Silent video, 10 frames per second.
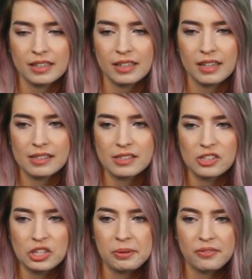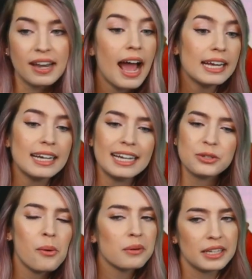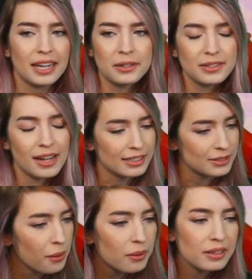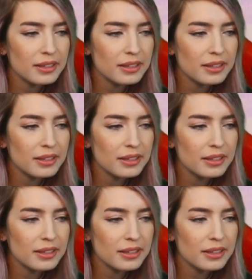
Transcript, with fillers: Still super fun. I totally